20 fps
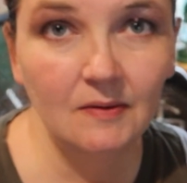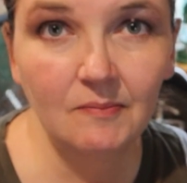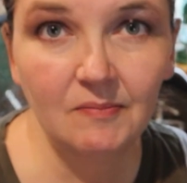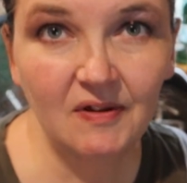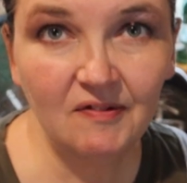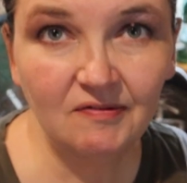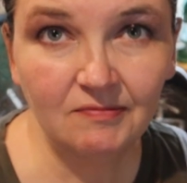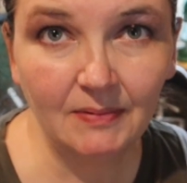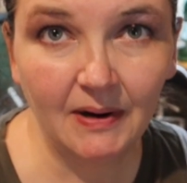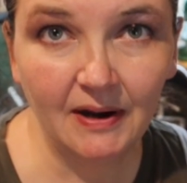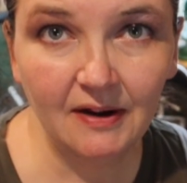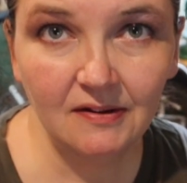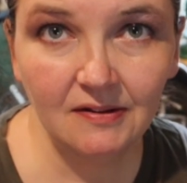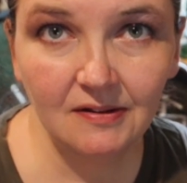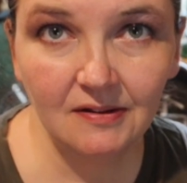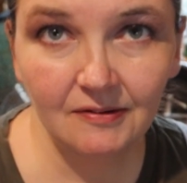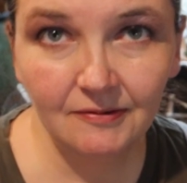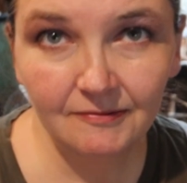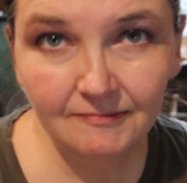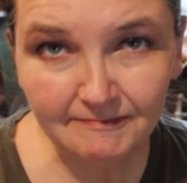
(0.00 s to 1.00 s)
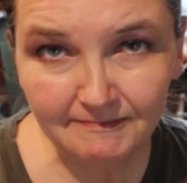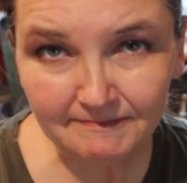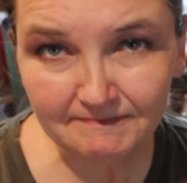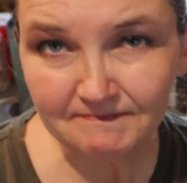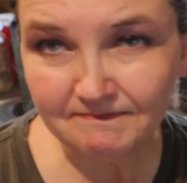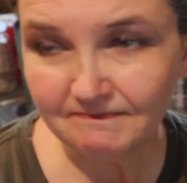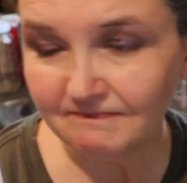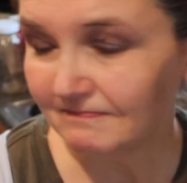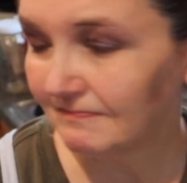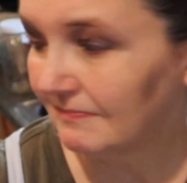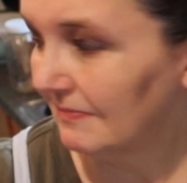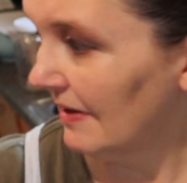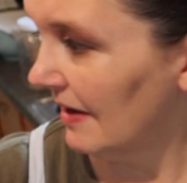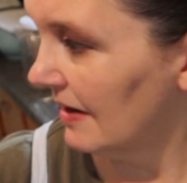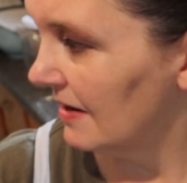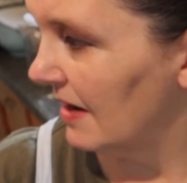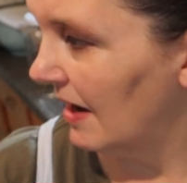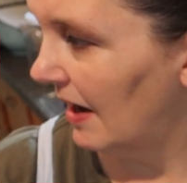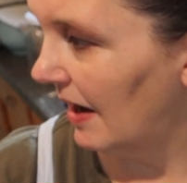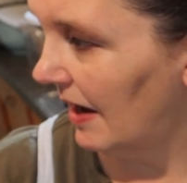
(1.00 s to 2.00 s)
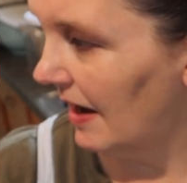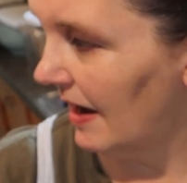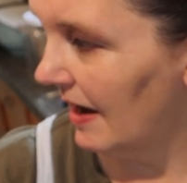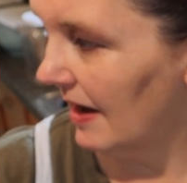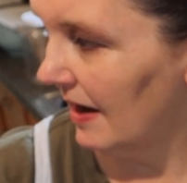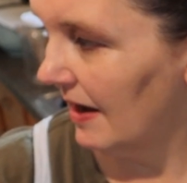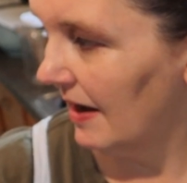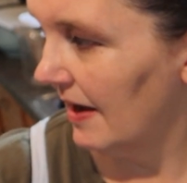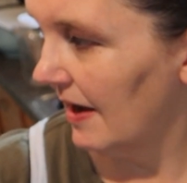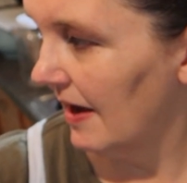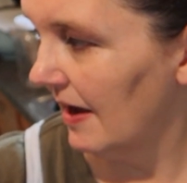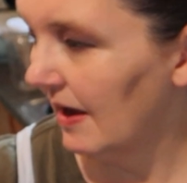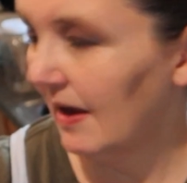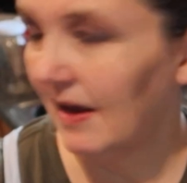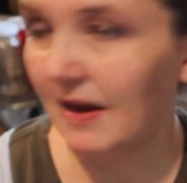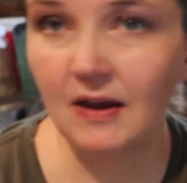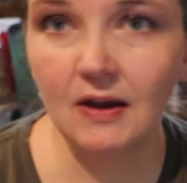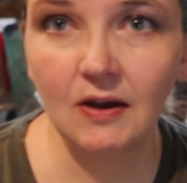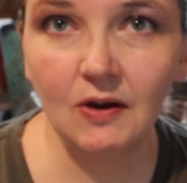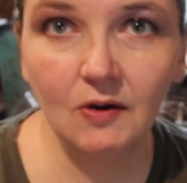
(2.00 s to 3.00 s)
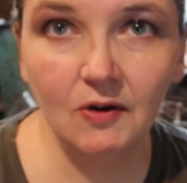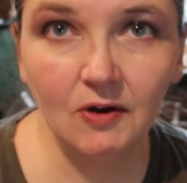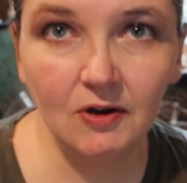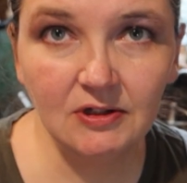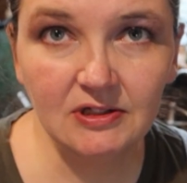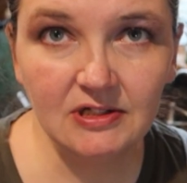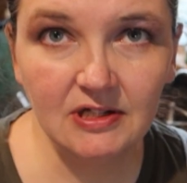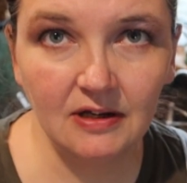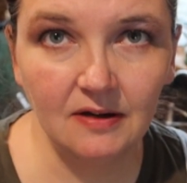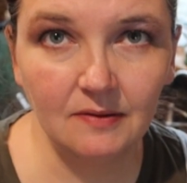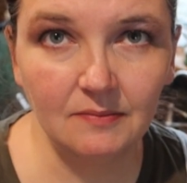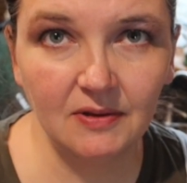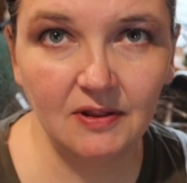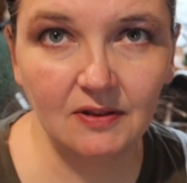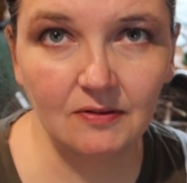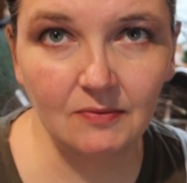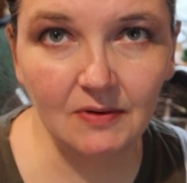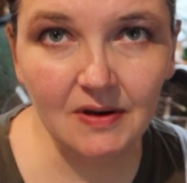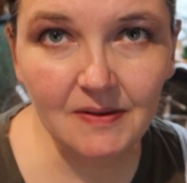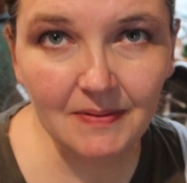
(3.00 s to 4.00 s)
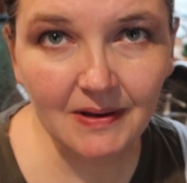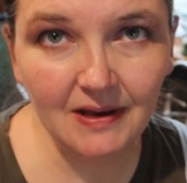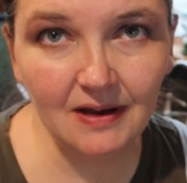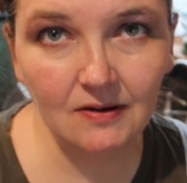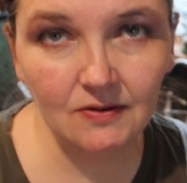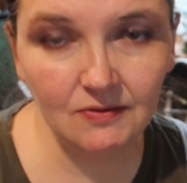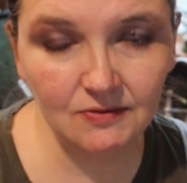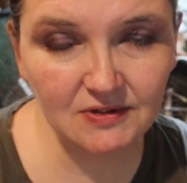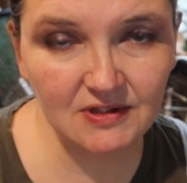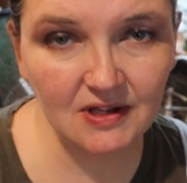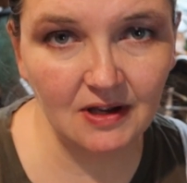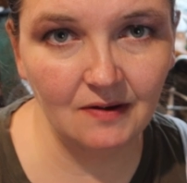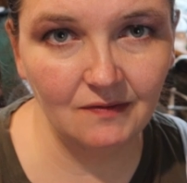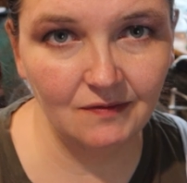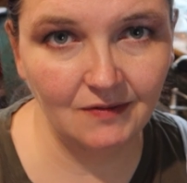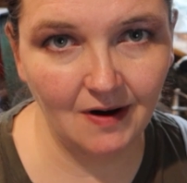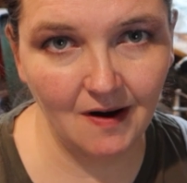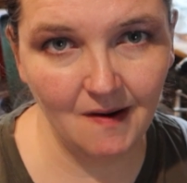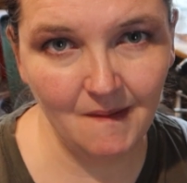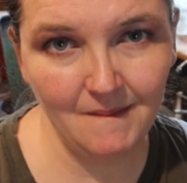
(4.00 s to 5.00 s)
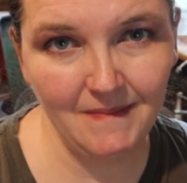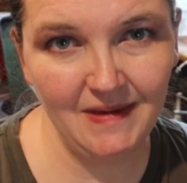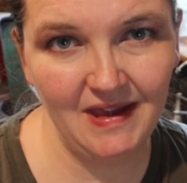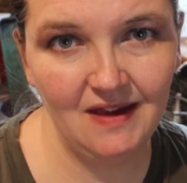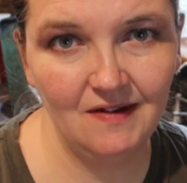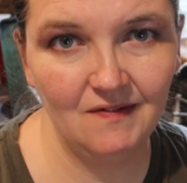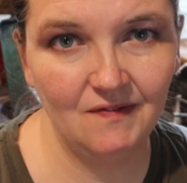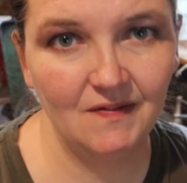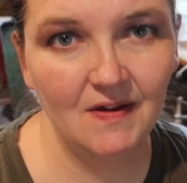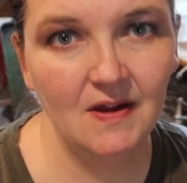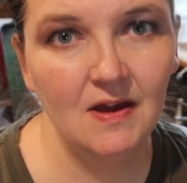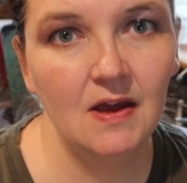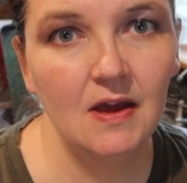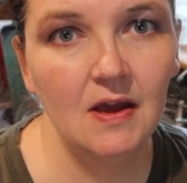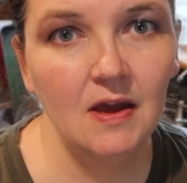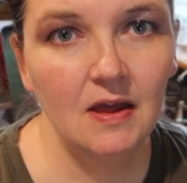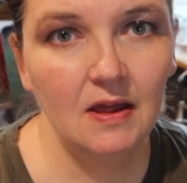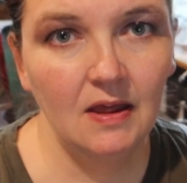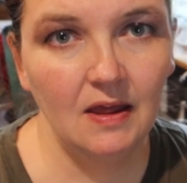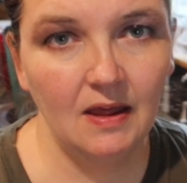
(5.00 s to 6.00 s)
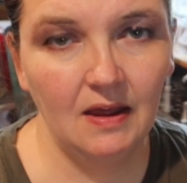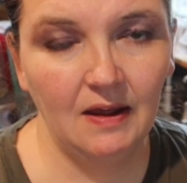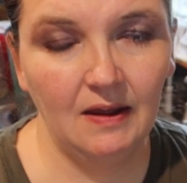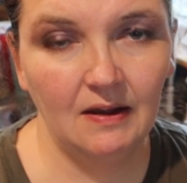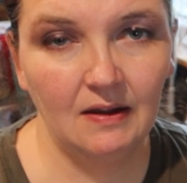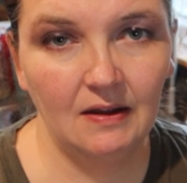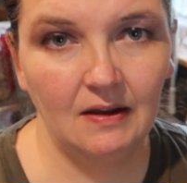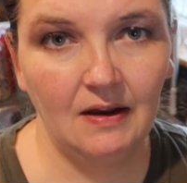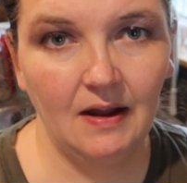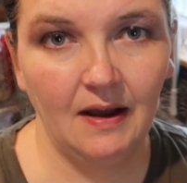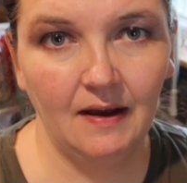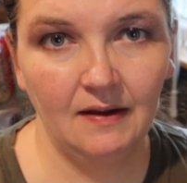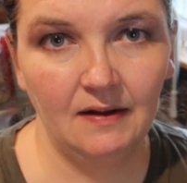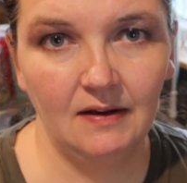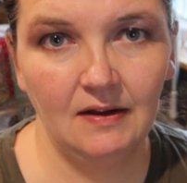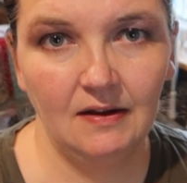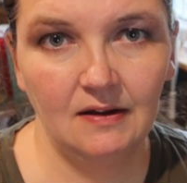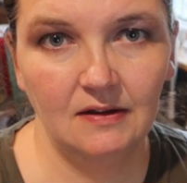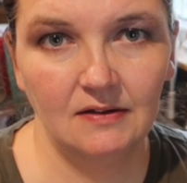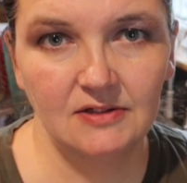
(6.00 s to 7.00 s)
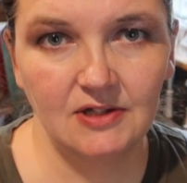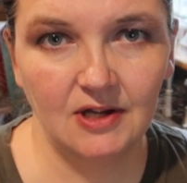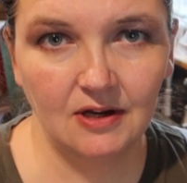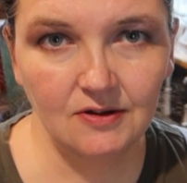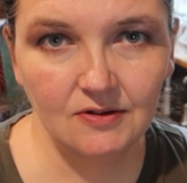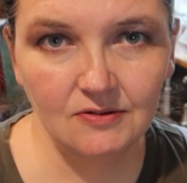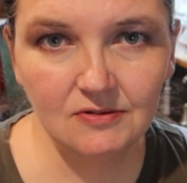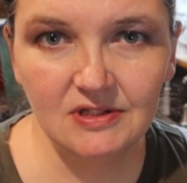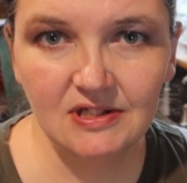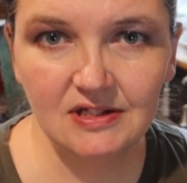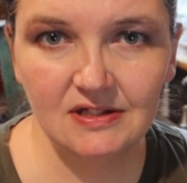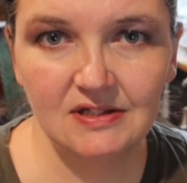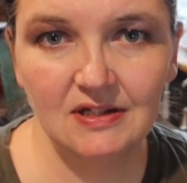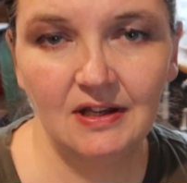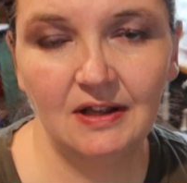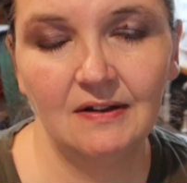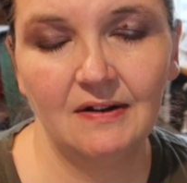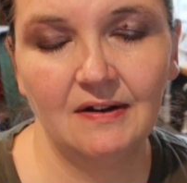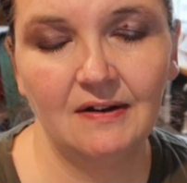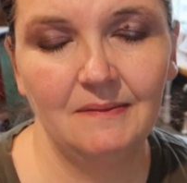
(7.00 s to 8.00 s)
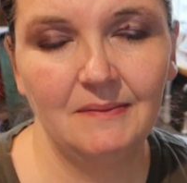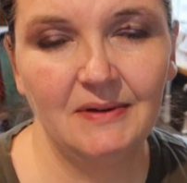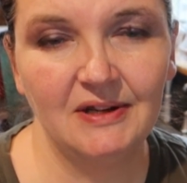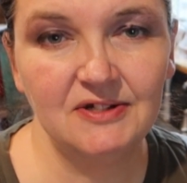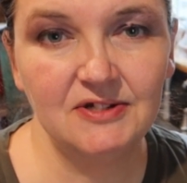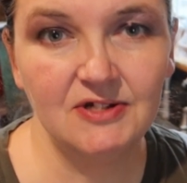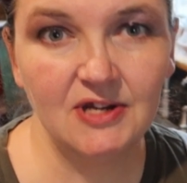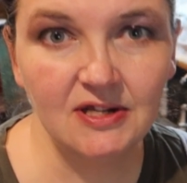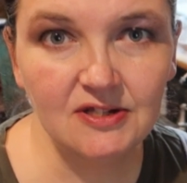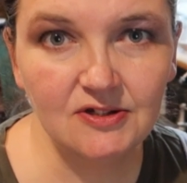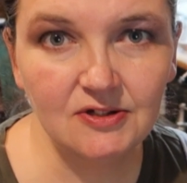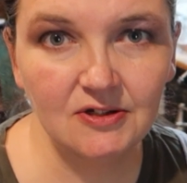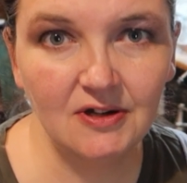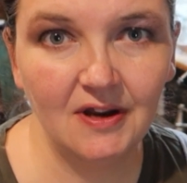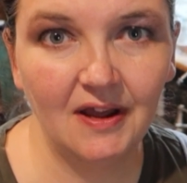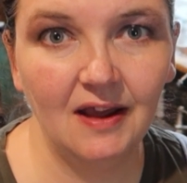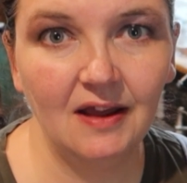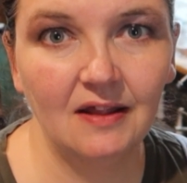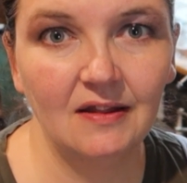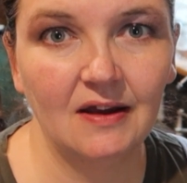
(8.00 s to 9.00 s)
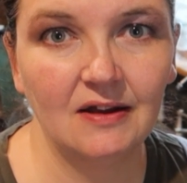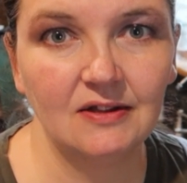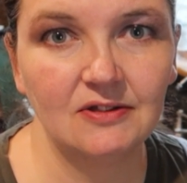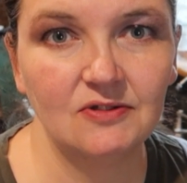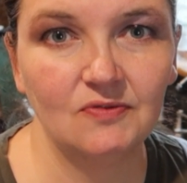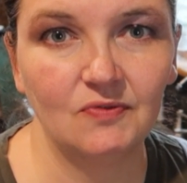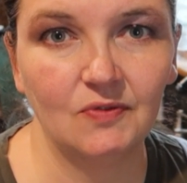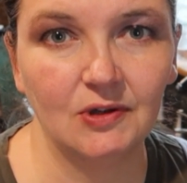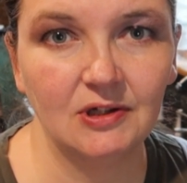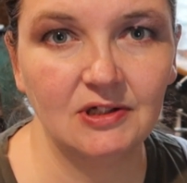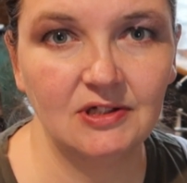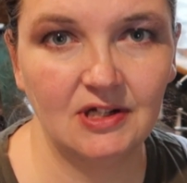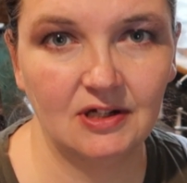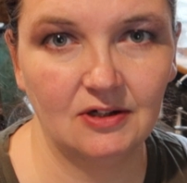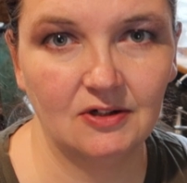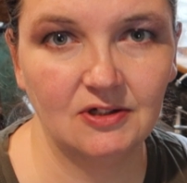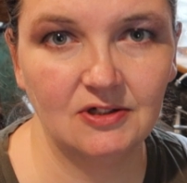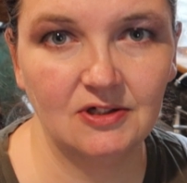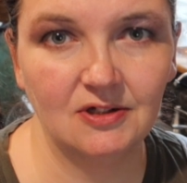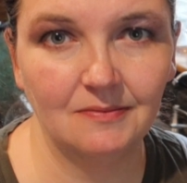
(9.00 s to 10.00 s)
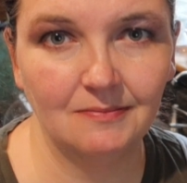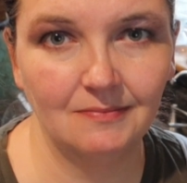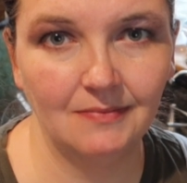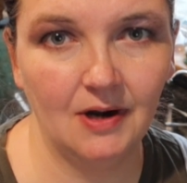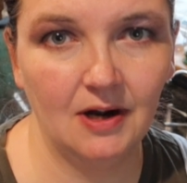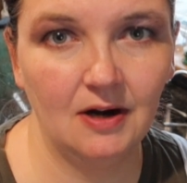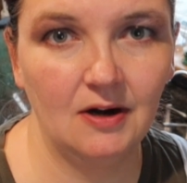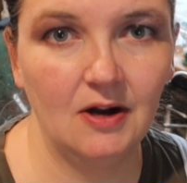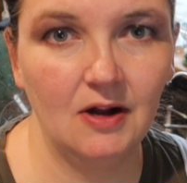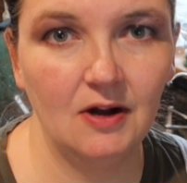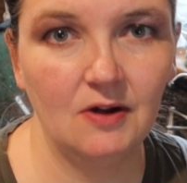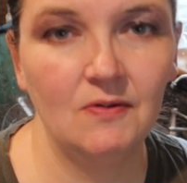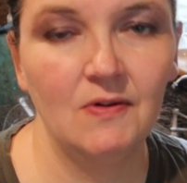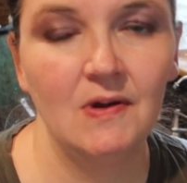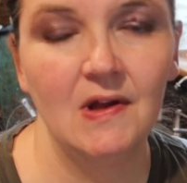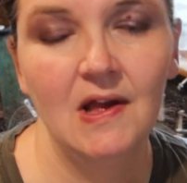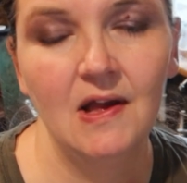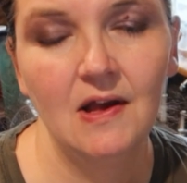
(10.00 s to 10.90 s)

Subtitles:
beef broth. I cooked up 3 pounds of ground beef and added taco seasoning that I mixed yesterday. That's for dinner tomorrow.